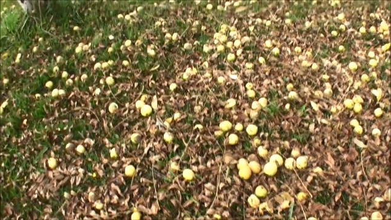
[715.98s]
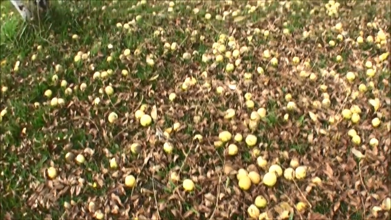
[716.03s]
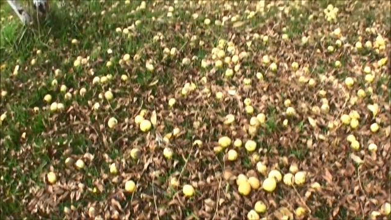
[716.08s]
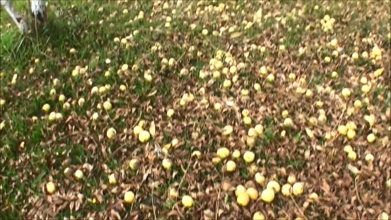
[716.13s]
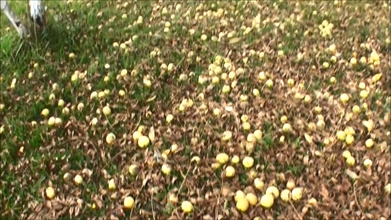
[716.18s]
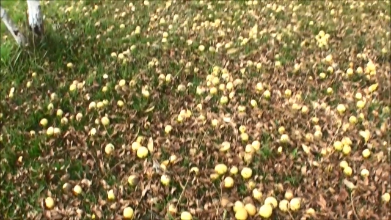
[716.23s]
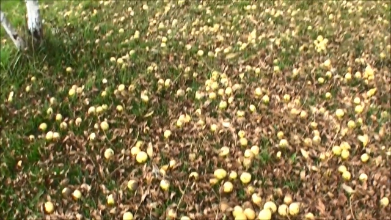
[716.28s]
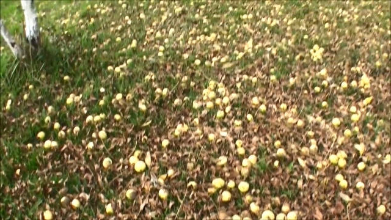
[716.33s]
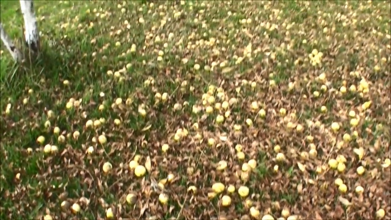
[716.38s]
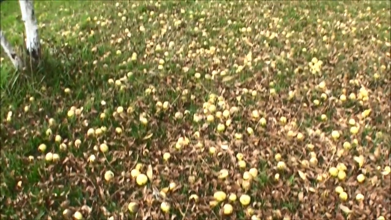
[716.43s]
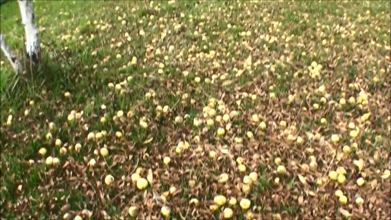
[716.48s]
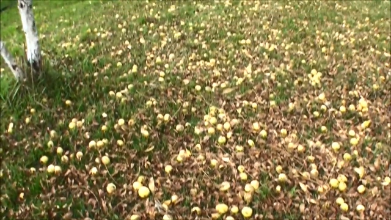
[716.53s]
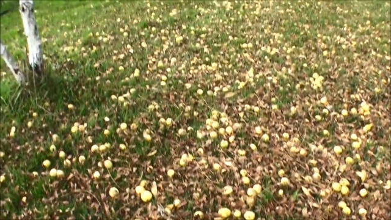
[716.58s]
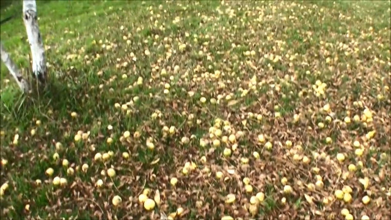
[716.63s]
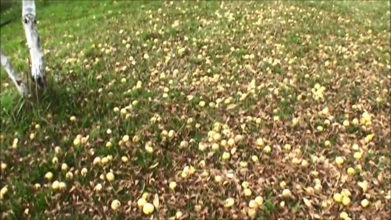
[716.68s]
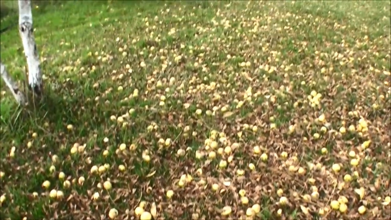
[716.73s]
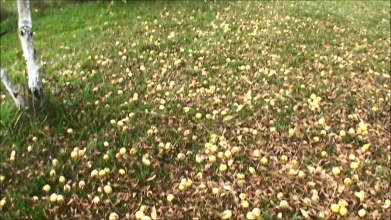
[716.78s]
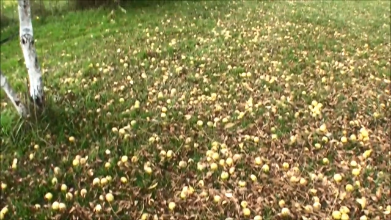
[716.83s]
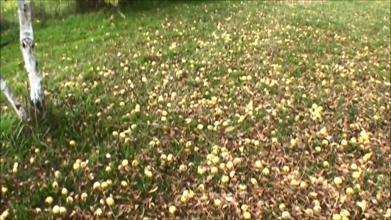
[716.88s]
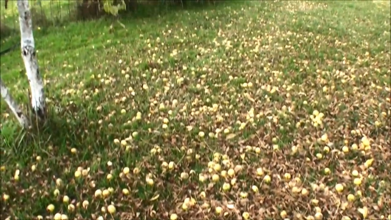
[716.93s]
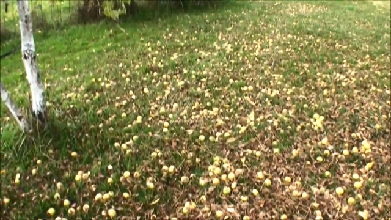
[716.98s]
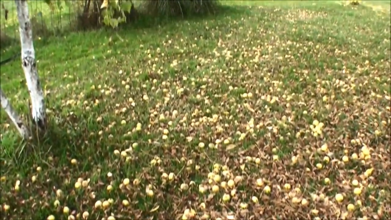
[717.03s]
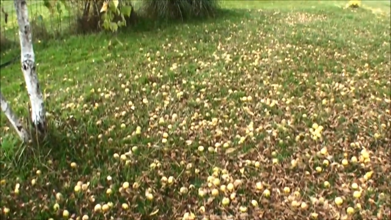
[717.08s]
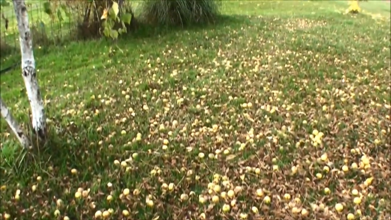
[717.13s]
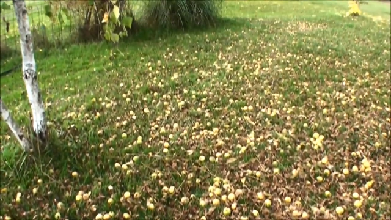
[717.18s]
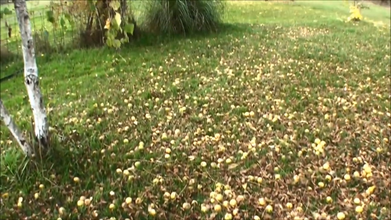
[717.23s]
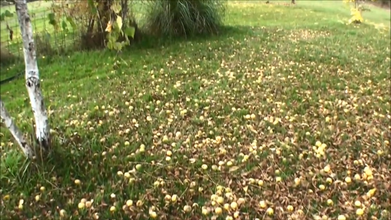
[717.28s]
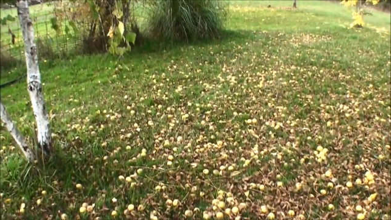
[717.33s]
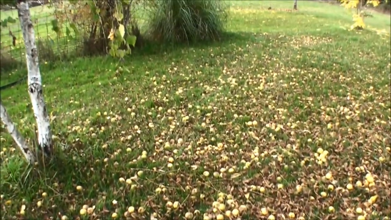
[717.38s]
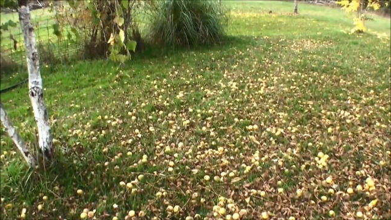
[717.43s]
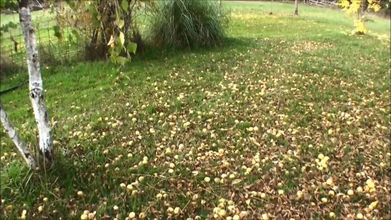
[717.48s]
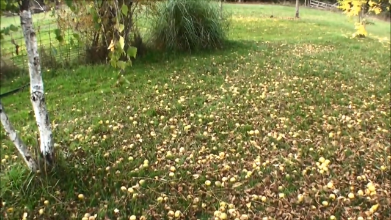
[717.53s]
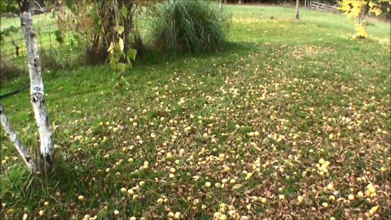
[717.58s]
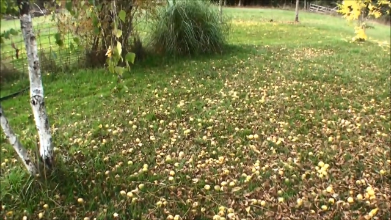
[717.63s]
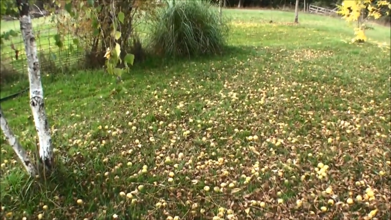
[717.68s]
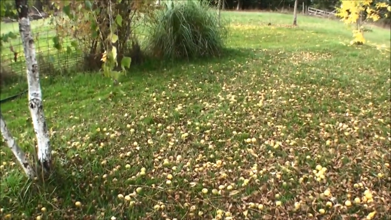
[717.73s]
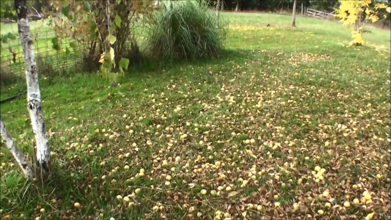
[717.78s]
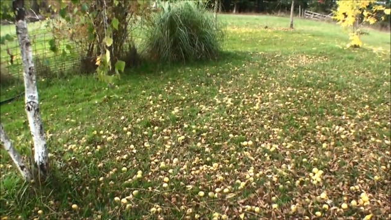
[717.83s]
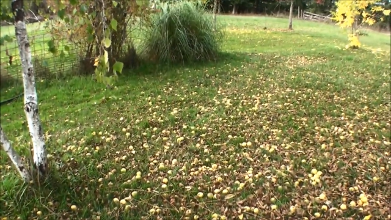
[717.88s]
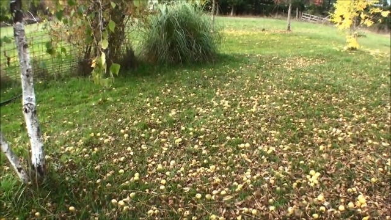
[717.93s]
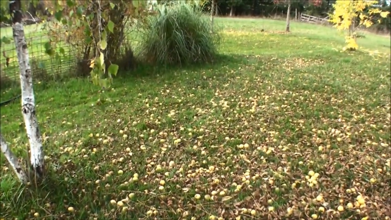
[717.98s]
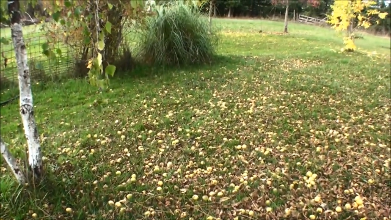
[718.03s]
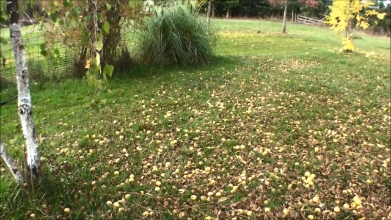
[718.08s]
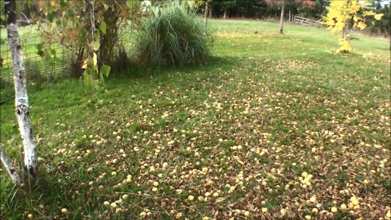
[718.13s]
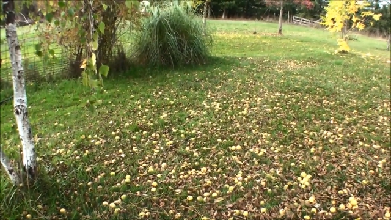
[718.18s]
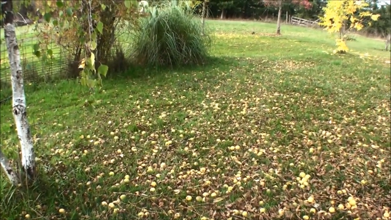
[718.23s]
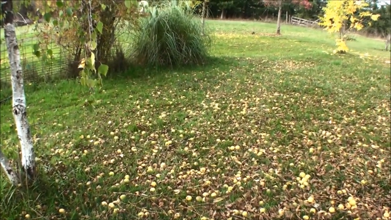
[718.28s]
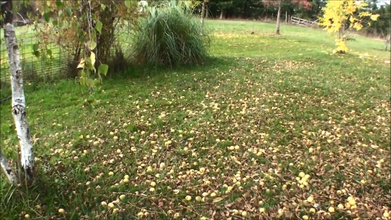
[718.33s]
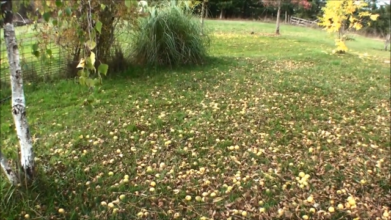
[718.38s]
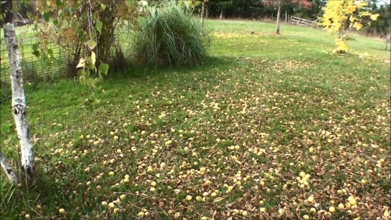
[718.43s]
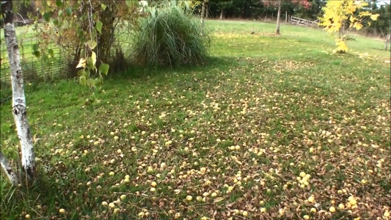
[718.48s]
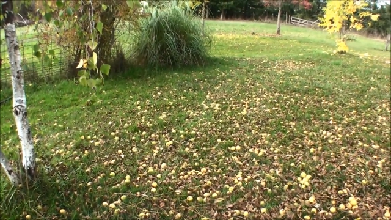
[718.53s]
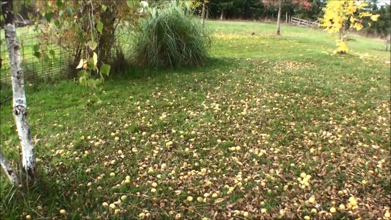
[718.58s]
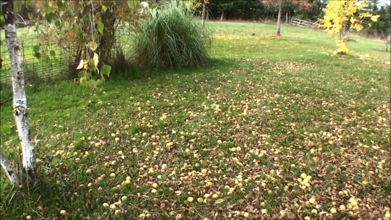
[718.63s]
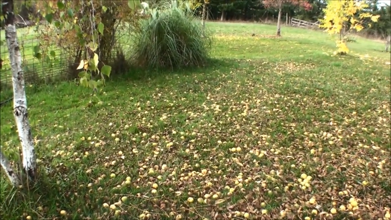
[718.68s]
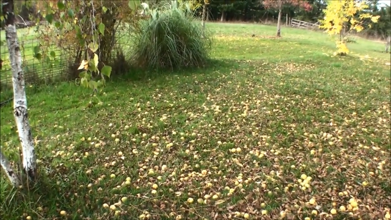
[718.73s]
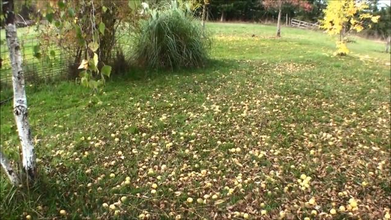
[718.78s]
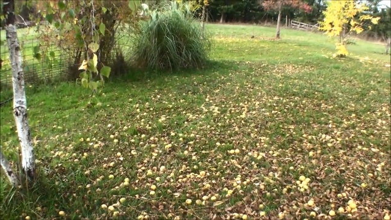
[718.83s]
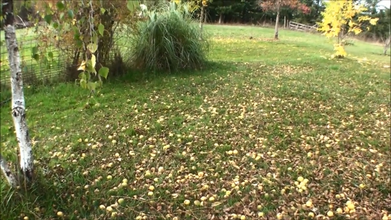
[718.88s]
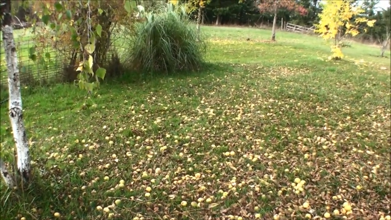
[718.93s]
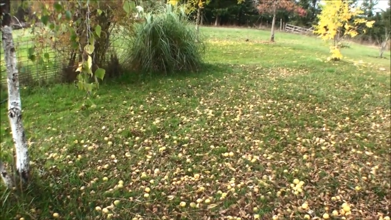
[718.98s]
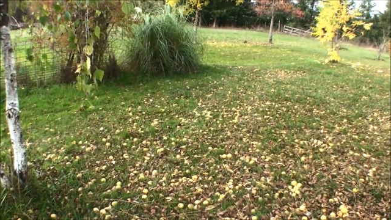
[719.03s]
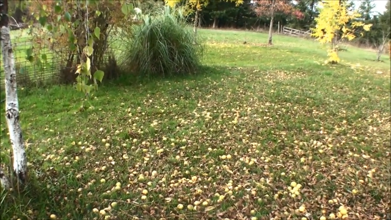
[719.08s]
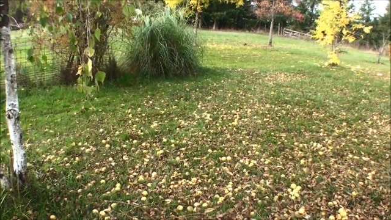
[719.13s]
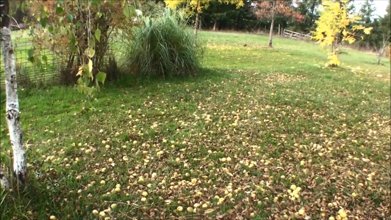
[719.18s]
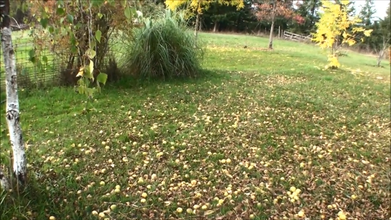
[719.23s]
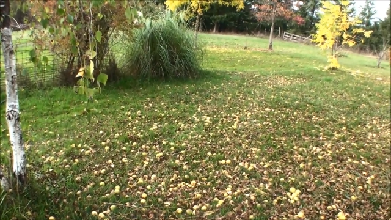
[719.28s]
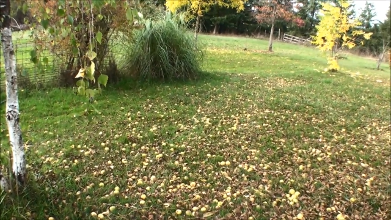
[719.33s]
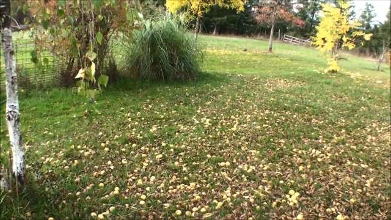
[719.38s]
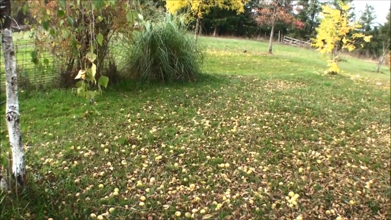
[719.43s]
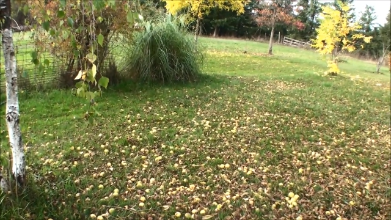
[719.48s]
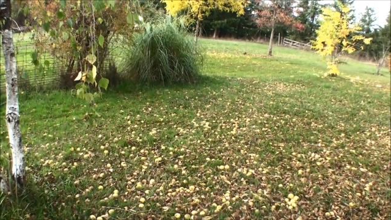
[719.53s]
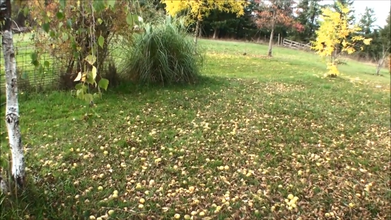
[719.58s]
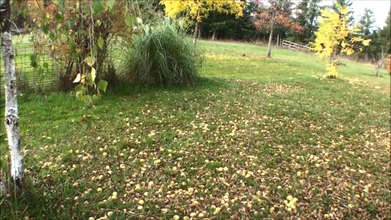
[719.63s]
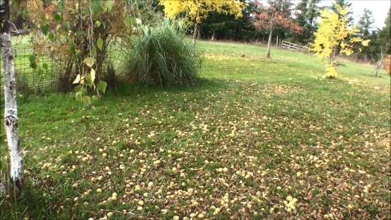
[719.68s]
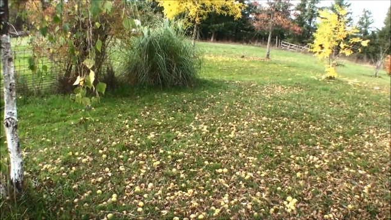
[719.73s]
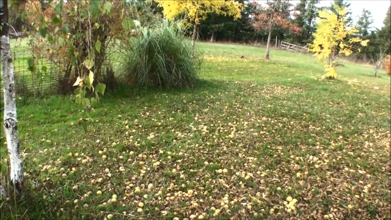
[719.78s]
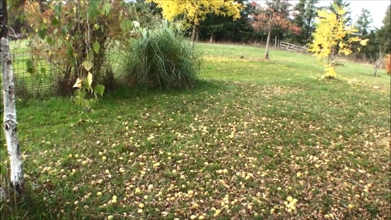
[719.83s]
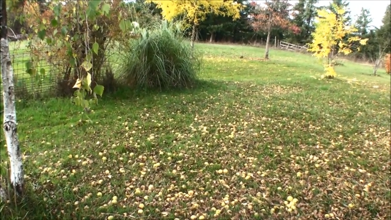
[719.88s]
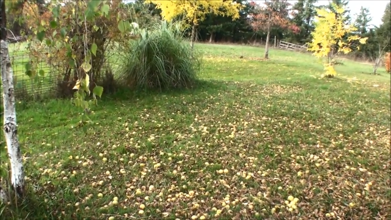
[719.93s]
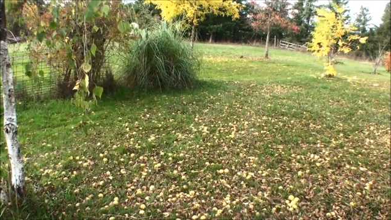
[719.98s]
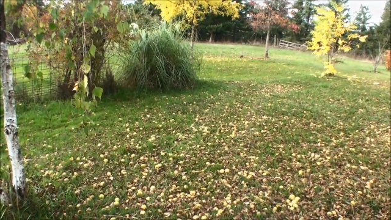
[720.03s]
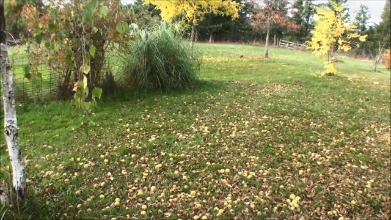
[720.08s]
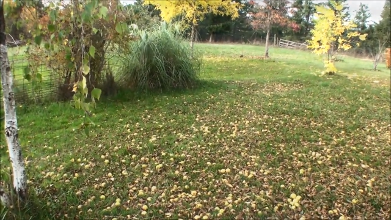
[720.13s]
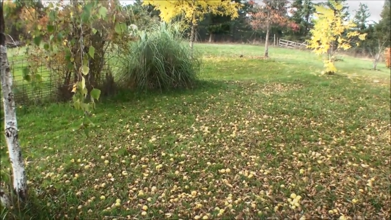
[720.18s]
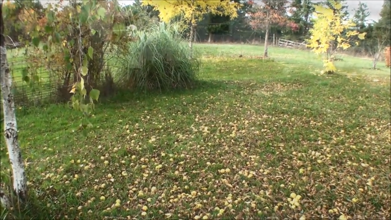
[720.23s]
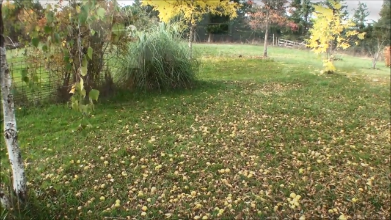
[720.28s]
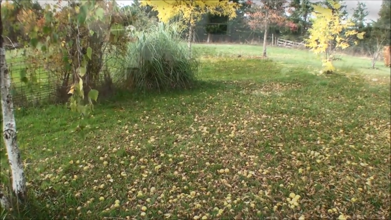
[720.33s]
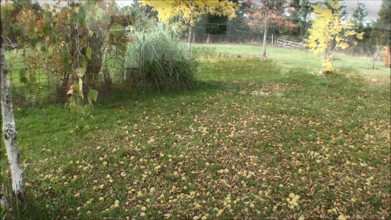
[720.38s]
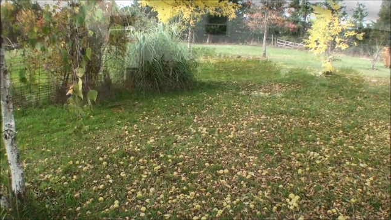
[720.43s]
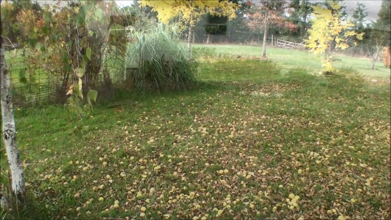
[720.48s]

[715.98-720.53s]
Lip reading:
No face is visible, so there are no lips to read.